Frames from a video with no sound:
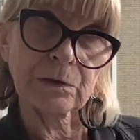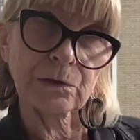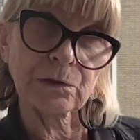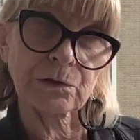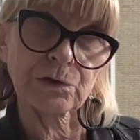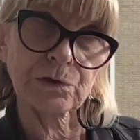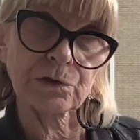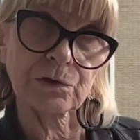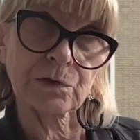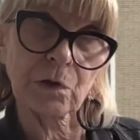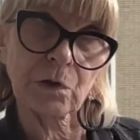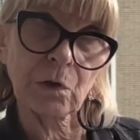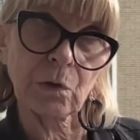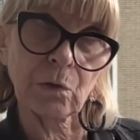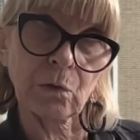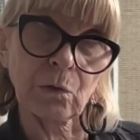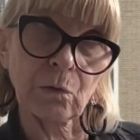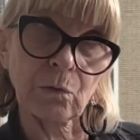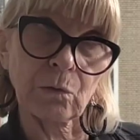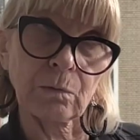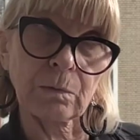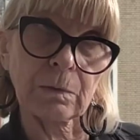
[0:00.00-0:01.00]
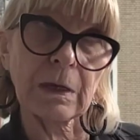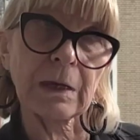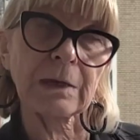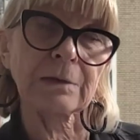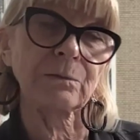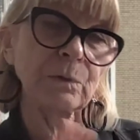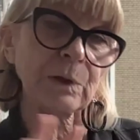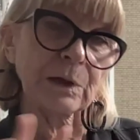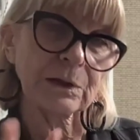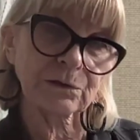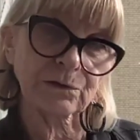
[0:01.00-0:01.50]
So,
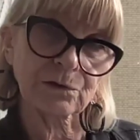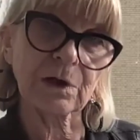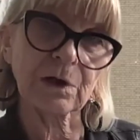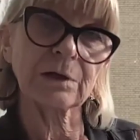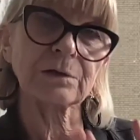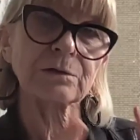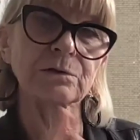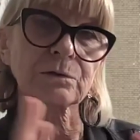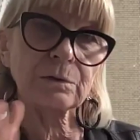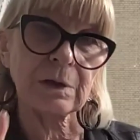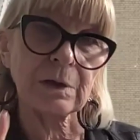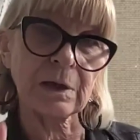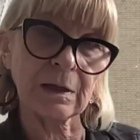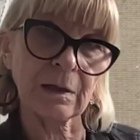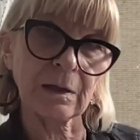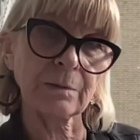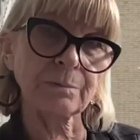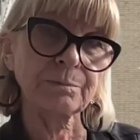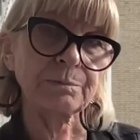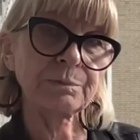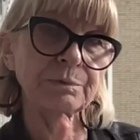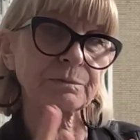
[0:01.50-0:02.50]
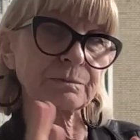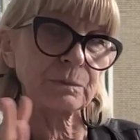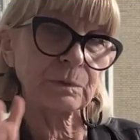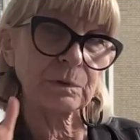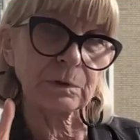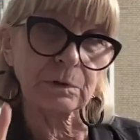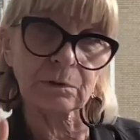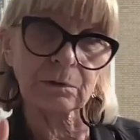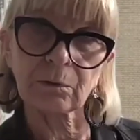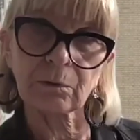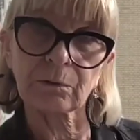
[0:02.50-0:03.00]
and we're trying to help,
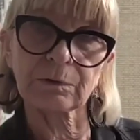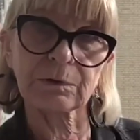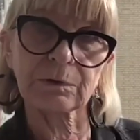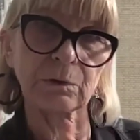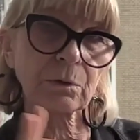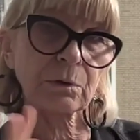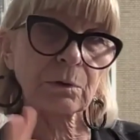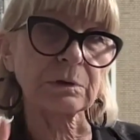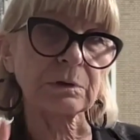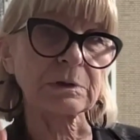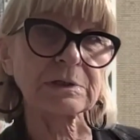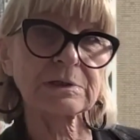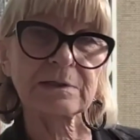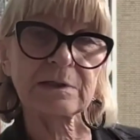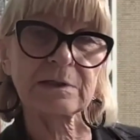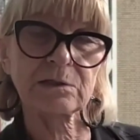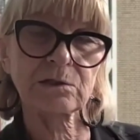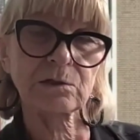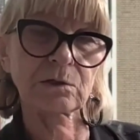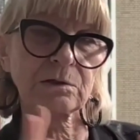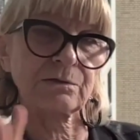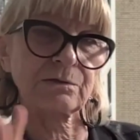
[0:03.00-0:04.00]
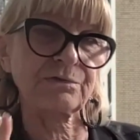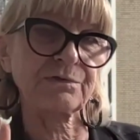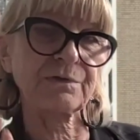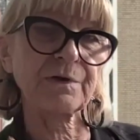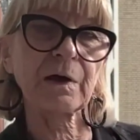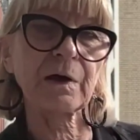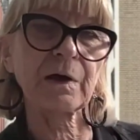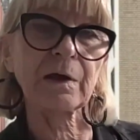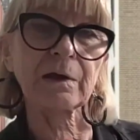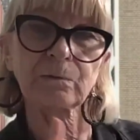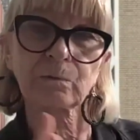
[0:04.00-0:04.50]
the organization
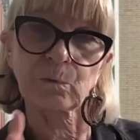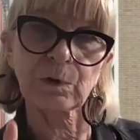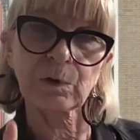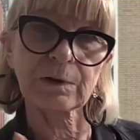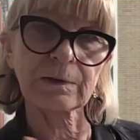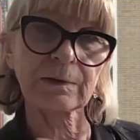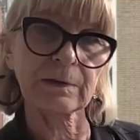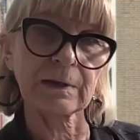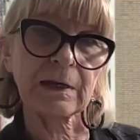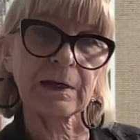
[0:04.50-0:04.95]
define what